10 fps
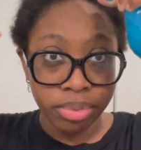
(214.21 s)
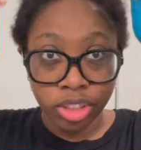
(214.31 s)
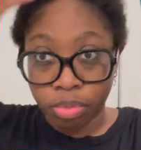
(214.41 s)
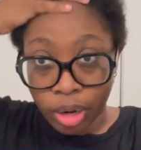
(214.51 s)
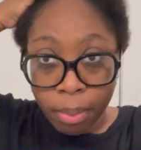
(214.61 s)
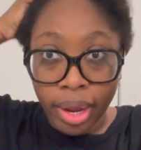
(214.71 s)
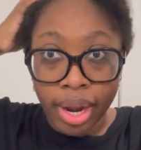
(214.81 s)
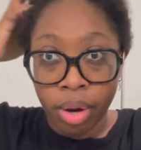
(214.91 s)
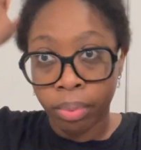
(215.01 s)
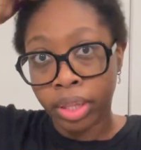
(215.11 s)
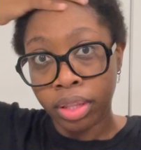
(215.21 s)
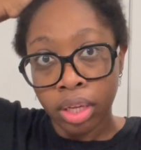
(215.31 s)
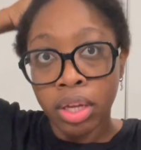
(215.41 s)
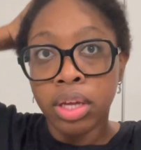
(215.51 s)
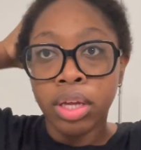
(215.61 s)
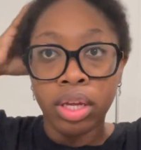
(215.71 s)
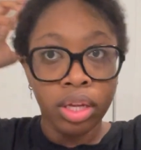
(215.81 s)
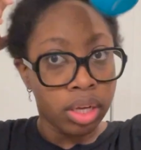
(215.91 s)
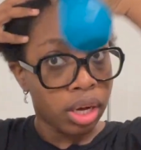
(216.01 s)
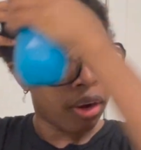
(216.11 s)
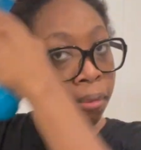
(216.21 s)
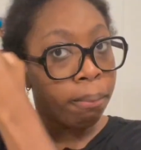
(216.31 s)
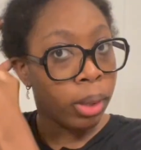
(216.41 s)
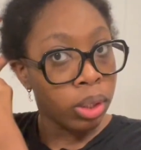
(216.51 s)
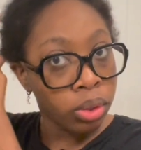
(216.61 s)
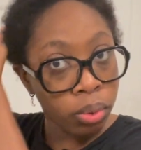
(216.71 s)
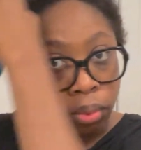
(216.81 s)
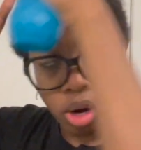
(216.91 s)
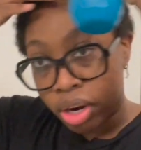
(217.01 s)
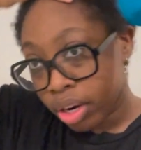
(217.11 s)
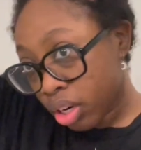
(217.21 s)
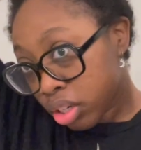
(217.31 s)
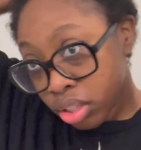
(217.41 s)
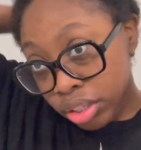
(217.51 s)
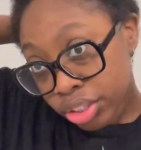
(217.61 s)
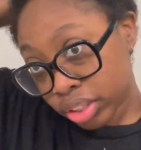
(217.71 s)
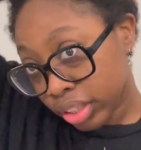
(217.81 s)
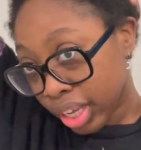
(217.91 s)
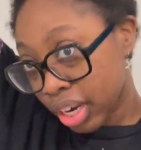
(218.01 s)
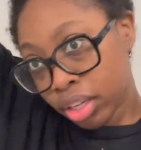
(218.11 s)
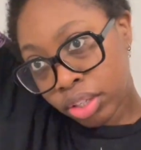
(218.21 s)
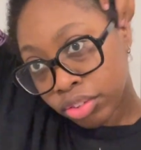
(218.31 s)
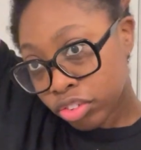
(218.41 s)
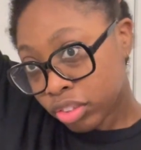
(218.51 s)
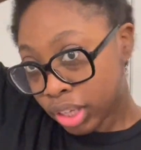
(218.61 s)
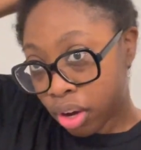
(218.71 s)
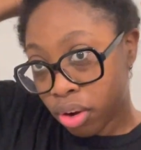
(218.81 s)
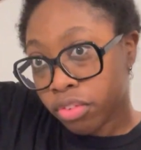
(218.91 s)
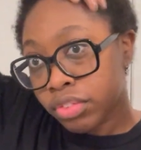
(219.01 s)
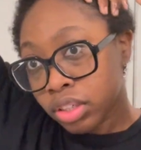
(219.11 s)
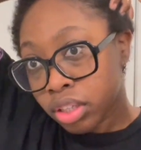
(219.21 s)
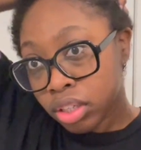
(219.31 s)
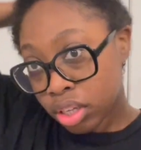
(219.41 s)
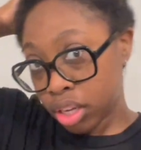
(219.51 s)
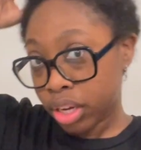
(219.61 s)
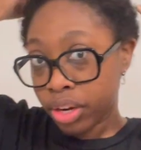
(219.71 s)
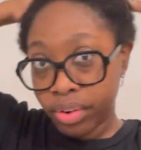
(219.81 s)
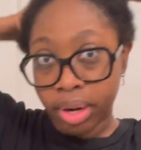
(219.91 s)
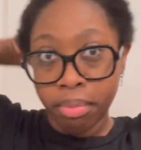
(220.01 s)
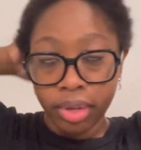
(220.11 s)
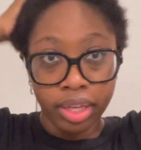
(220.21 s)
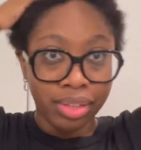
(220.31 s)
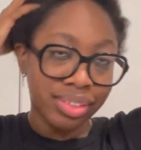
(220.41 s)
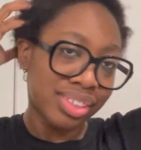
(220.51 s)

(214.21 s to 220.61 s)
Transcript: Just spray my hair with a little water, just to get it a little soft. You know what I mean?